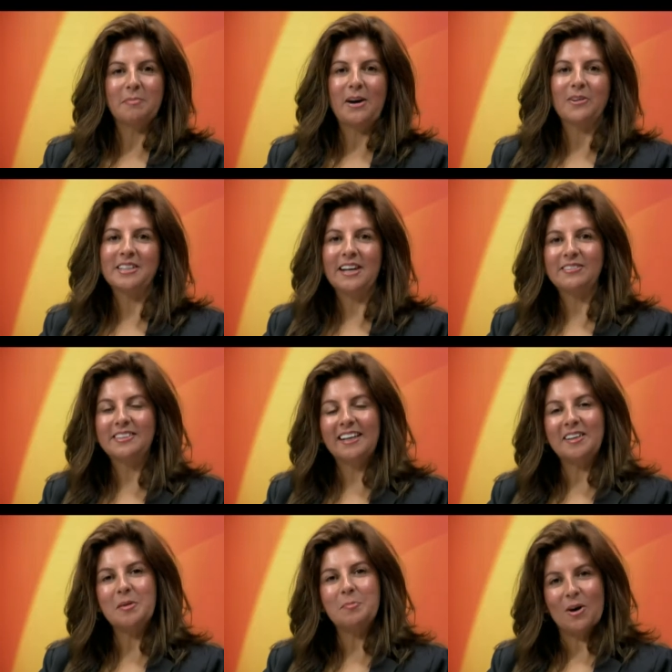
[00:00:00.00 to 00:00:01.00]
of Power Down
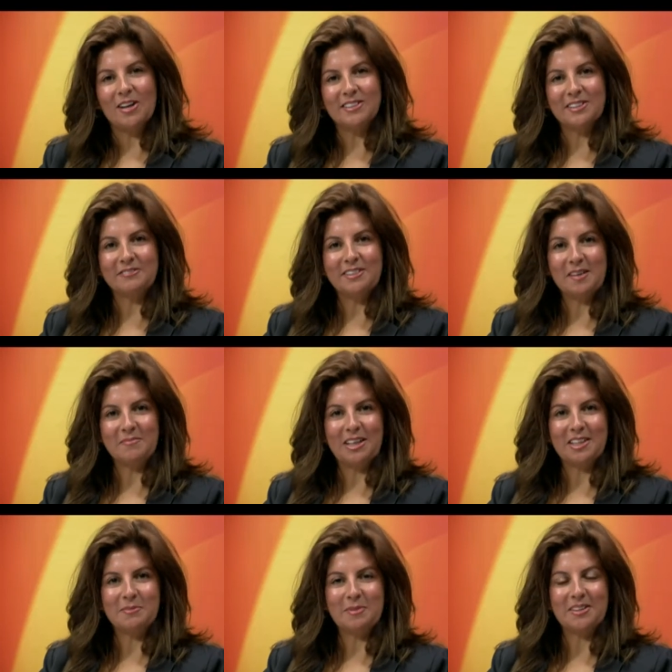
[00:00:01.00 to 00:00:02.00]
Debt, a positive debt
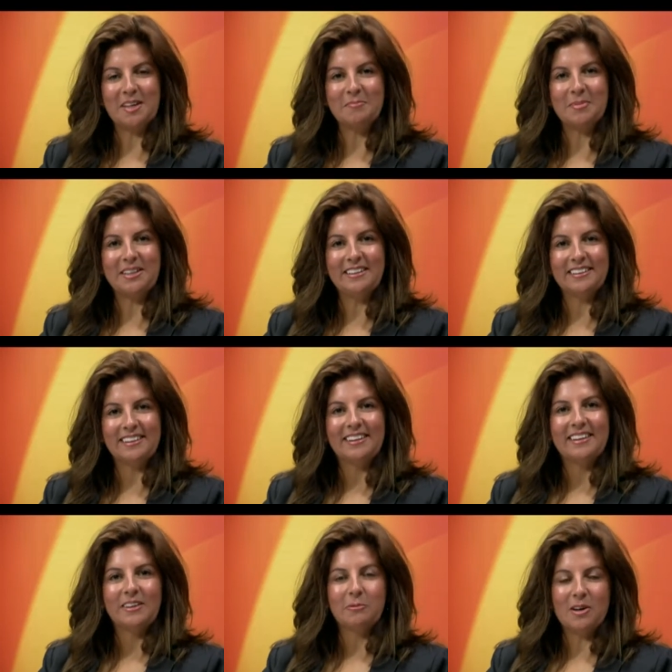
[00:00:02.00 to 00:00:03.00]
management company.
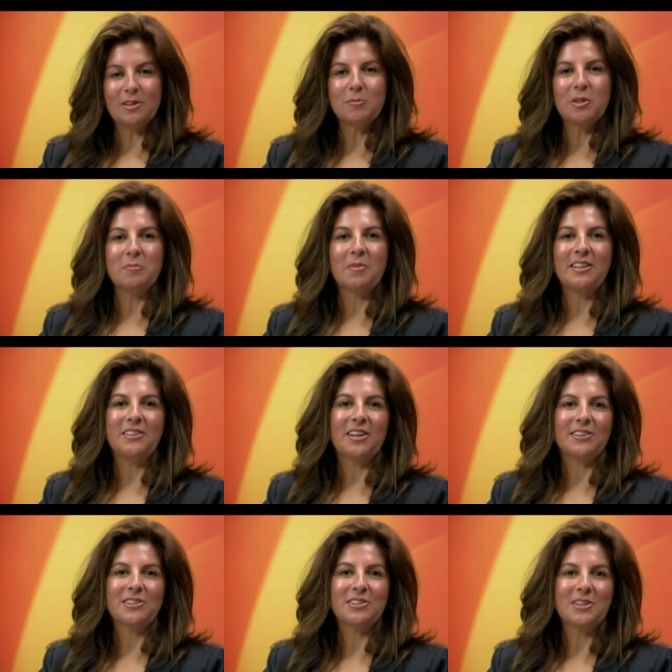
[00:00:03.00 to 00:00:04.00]
Welcome to the Money
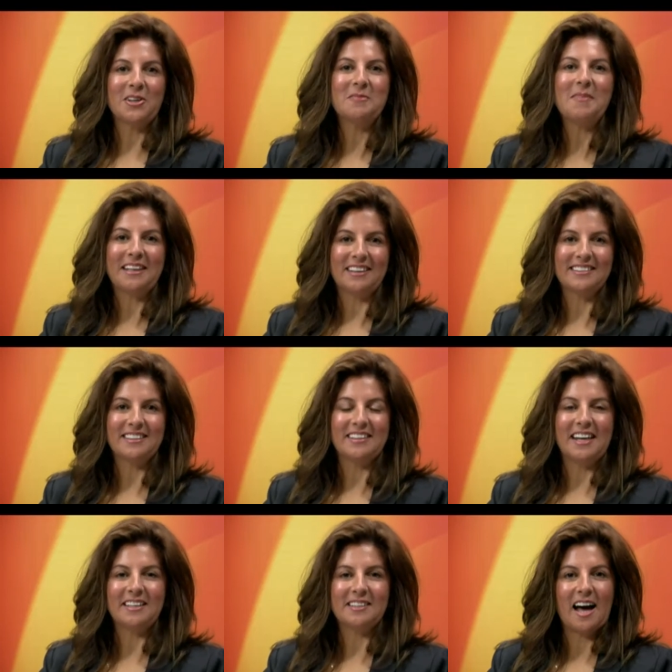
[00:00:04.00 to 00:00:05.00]
Doctor Show. My guest
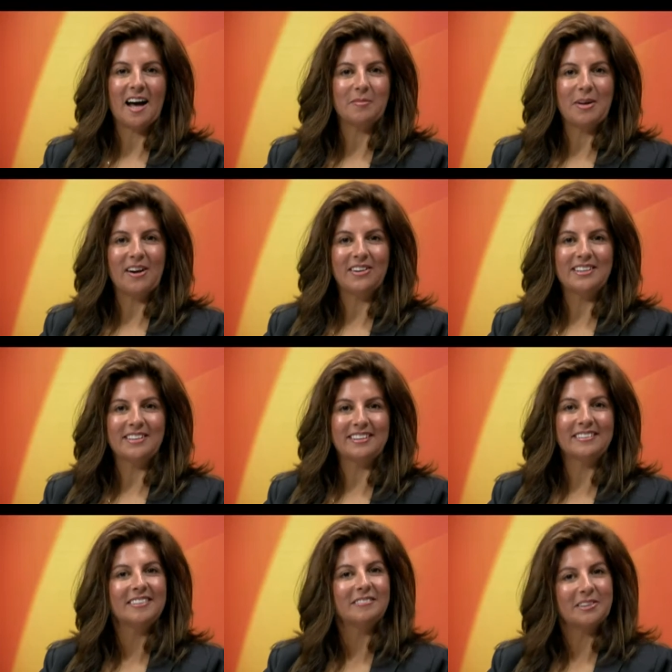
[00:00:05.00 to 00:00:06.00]
today is Adam
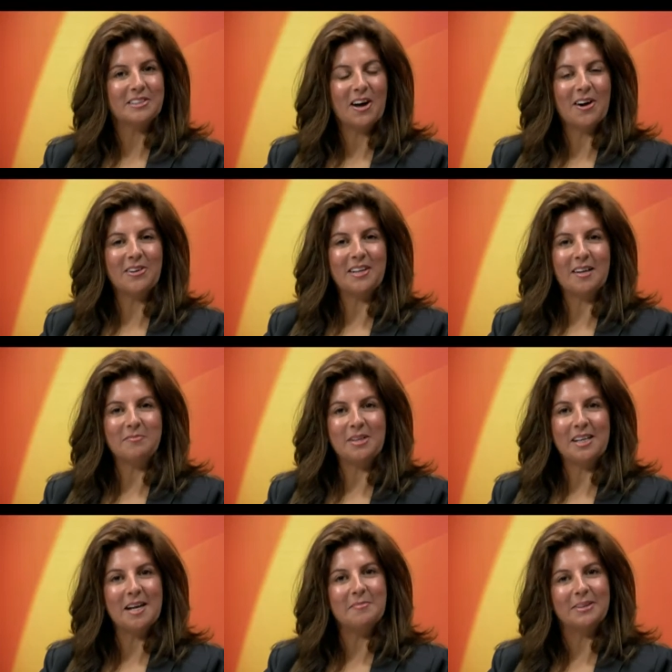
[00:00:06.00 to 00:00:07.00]
Harrington, retired
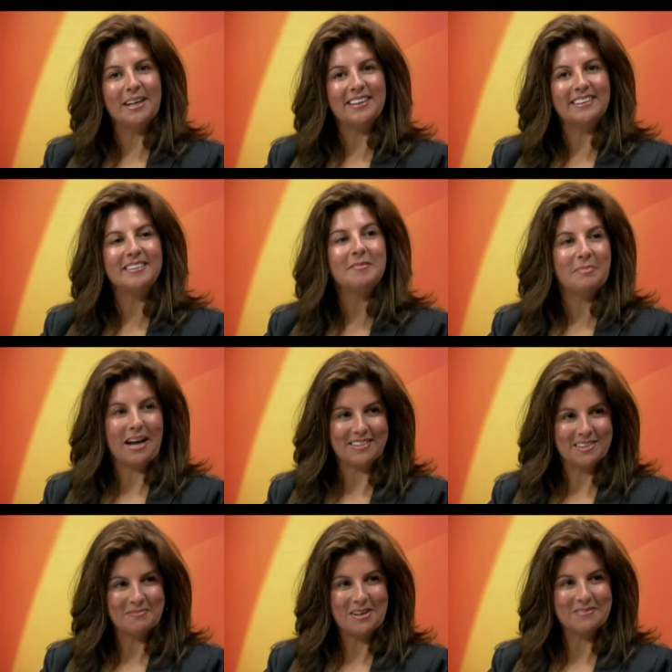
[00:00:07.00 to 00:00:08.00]
NBA player,
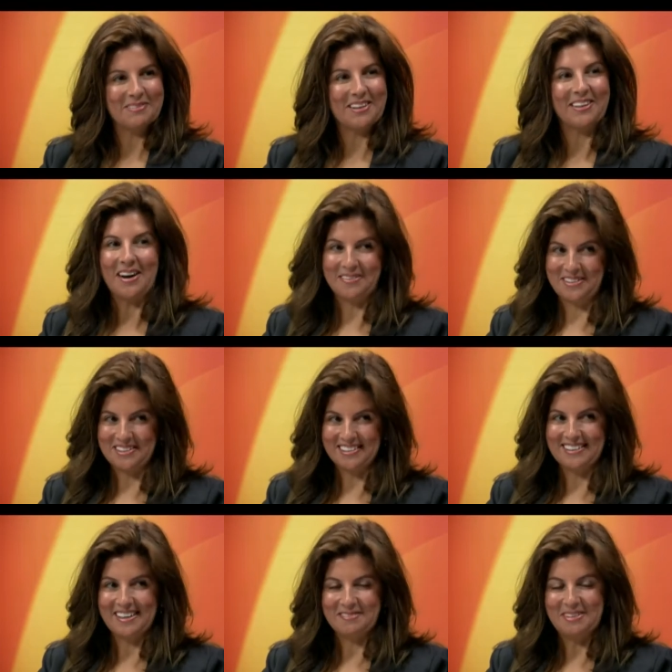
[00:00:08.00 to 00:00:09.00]
basketball player,
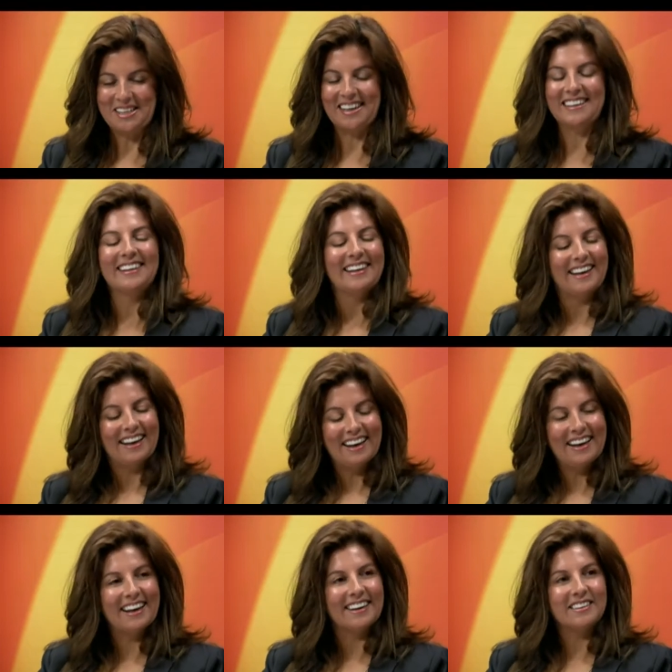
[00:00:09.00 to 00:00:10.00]
obviously, NBA,
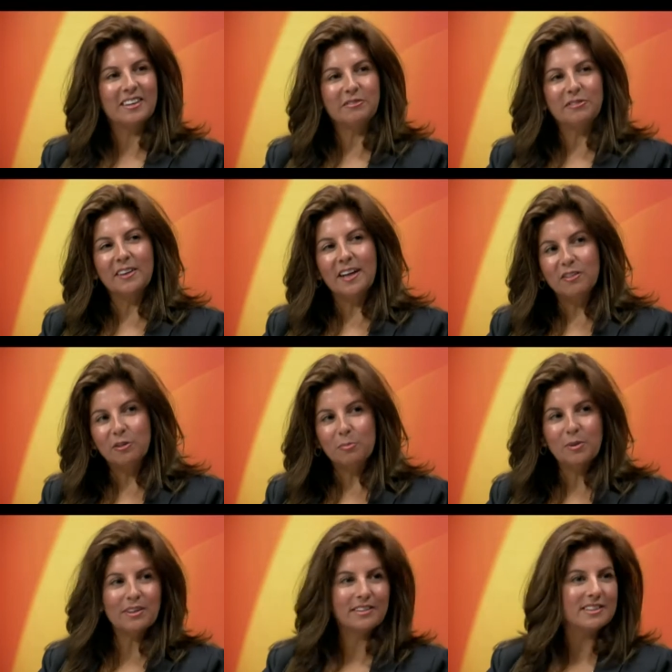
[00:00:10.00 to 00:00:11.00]
and a
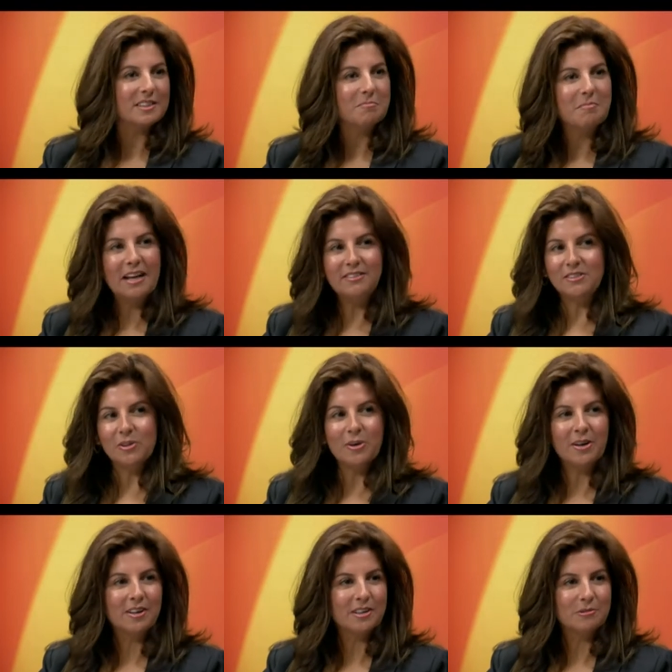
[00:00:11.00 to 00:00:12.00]
philanthropist,
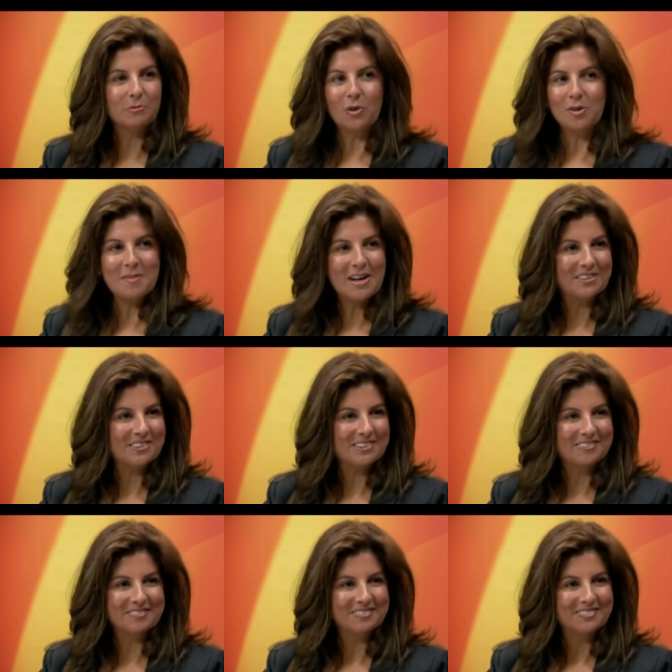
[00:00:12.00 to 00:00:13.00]
mentor, role
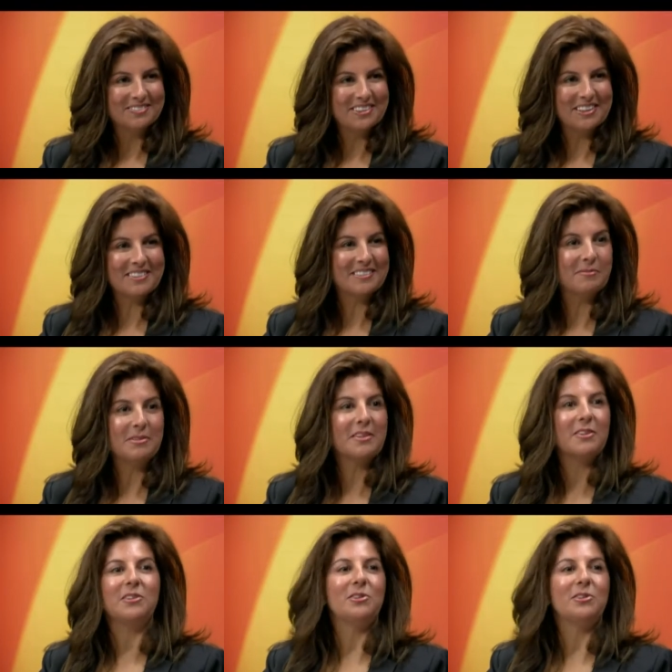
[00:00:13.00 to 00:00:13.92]
model. We could,